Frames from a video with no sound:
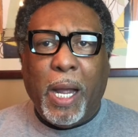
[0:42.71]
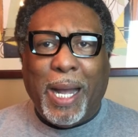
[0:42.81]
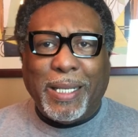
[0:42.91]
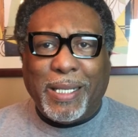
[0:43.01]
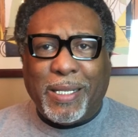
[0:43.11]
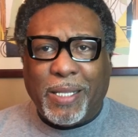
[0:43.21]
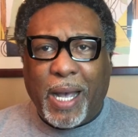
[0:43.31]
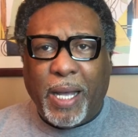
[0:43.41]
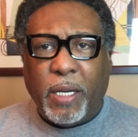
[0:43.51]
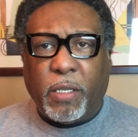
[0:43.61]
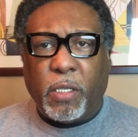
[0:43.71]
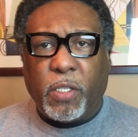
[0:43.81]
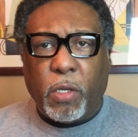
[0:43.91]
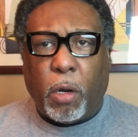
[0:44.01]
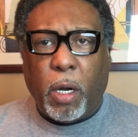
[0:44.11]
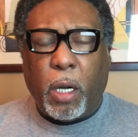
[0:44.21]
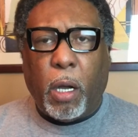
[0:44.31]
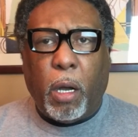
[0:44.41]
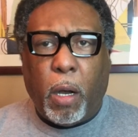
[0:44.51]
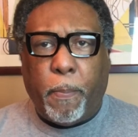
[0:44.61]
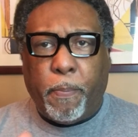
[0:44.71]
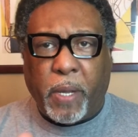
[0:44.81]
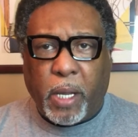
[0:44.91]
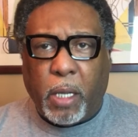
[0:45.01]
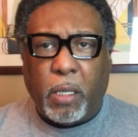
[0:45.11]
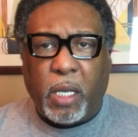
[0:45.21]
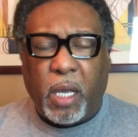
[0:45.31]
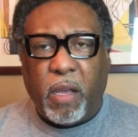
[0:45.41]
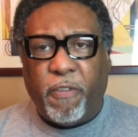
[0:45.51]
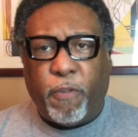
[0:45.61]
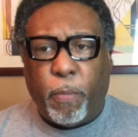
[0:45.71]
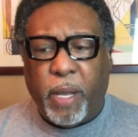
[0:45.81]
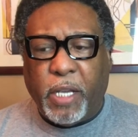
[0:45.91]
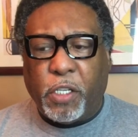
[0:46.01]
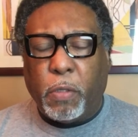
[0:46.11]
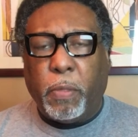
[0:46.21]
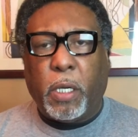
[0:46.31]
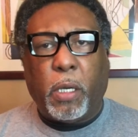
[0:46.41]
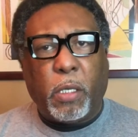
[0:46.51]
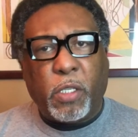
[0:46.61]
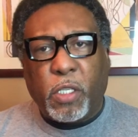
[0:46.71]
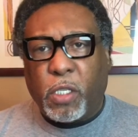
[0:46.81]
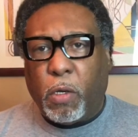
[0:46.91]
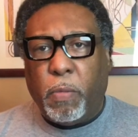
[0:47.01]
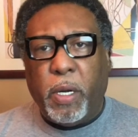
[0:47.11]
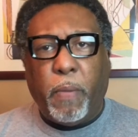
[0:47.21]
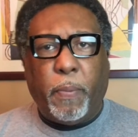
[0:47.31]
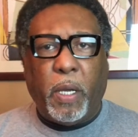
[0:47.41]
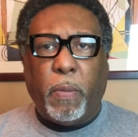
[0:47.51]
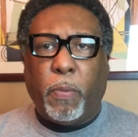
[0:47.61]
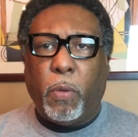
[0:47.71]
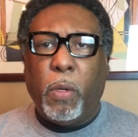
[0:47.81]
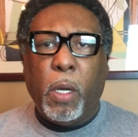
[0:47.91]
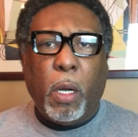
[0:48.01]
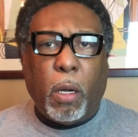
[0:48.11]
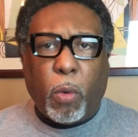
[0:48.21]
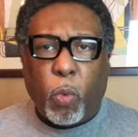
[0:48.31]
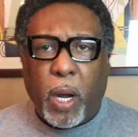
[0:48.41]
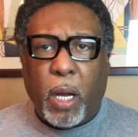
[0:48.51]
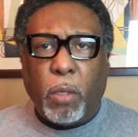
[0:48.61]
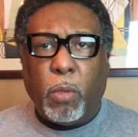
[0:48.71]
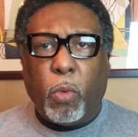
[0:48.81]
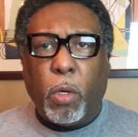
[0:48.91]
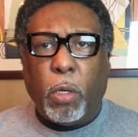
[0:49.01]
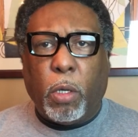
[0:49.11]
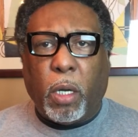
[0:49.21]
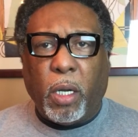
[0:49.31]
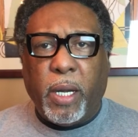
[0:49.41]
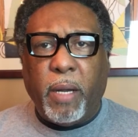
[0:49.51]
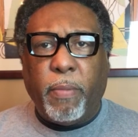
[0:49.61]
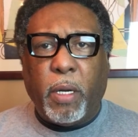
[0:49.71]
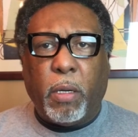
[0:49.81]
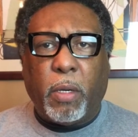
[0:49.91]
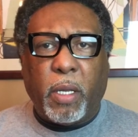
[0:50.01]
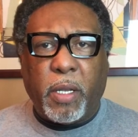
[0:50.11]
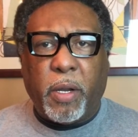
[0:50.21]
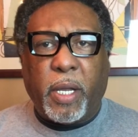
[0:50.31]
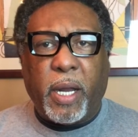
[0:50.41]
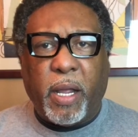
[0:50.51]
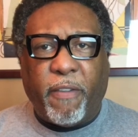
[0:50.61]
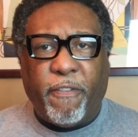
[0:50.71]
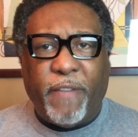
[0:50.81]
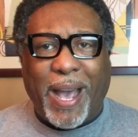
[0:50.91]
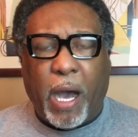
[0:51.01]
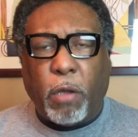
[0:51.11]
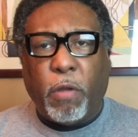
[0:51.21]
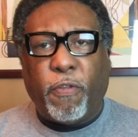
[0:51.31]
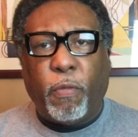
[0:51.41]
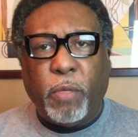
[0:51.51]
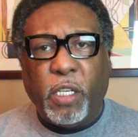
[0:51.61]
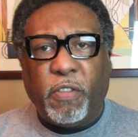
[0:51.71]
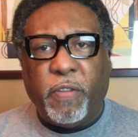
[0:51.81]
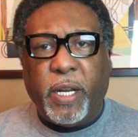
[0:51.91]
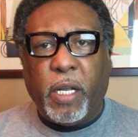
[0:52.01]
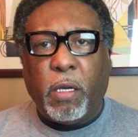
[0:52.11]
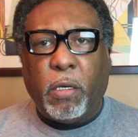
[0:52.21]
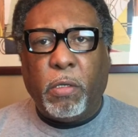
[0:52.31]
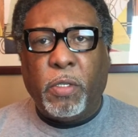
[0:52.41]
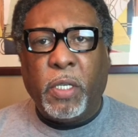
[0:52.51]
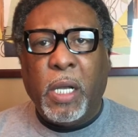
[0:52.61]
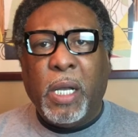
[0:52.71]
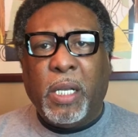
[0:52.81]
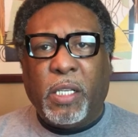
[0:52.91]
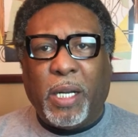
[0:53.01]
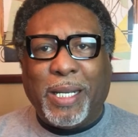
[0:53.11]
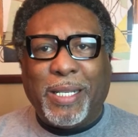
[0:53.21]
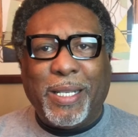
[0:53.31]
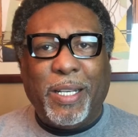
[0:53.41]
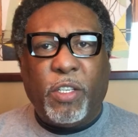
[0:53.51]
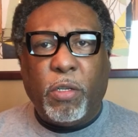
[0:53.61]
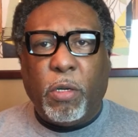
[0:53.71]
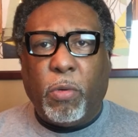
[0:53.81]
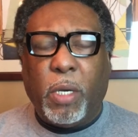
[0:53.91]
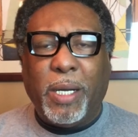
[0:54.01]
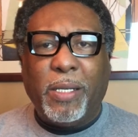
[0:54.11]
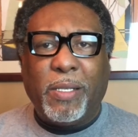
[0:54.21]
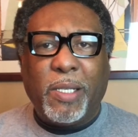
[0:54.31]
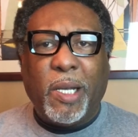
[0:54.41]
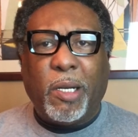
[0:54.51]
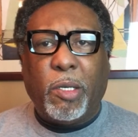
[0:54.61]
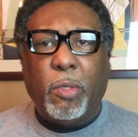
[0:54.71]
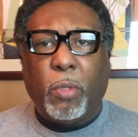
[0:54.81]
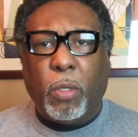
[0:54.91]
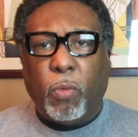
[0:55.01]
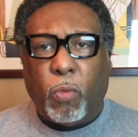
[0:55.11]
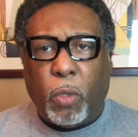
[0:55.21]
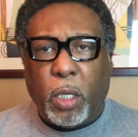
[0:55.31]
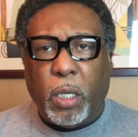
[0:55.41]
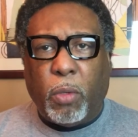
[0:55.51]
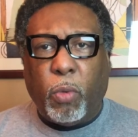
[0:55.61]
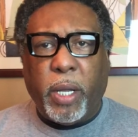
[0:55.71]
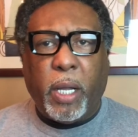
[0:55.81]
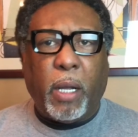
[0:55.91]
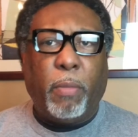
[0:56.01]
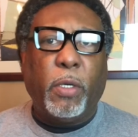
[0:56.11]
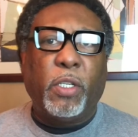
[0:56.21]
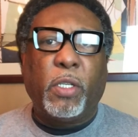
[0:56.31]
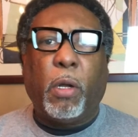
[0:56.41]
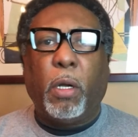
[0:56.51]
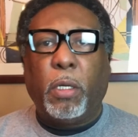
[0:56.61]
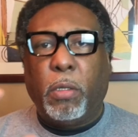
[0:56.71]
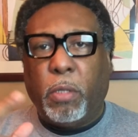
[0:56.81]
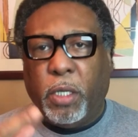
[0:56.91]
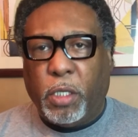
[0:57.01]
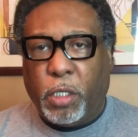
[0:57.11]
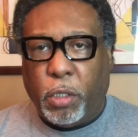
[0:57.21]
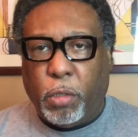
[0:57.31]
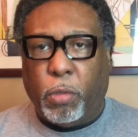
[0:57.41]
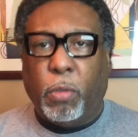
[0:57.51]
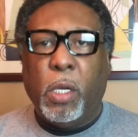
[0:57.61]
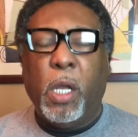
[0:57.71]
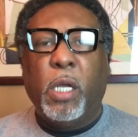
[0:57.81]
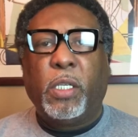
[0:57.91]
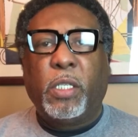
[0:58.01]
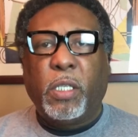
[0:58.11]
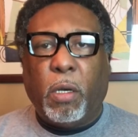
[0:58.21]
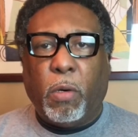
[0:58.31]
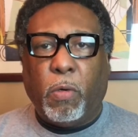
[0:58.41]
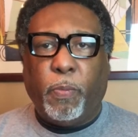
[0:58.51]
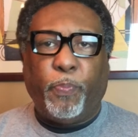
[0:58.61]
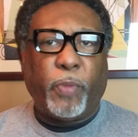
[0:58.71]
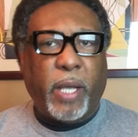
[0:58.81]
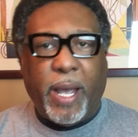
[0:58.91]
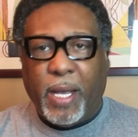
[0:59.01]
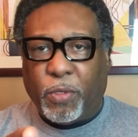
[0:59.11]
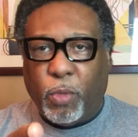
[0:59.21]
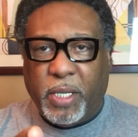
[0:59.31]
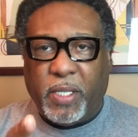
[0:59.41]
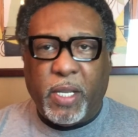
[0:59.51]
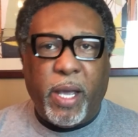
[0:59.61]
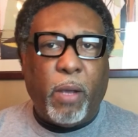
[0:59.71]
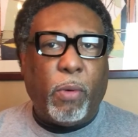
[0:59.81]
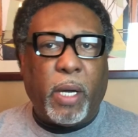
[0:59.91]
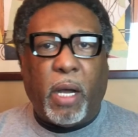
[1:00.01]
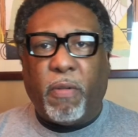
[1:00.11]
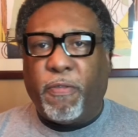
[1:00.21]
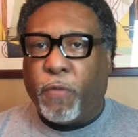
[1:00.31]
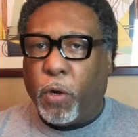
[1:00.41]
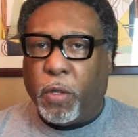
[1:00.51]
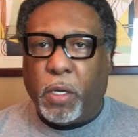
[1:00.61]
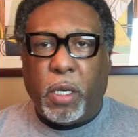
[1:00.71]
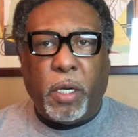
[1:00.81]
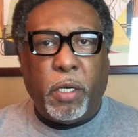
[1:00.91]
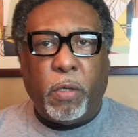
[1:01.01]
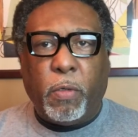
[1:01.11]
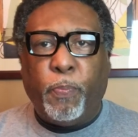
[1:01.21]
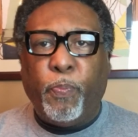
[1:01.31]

I decided to start upping the information because so many people around the world are letting me know that they're getting value from these videos. Till I said, you know what? Instead of doing one a week, I'm going to start doing two. So, as we say, without further ado,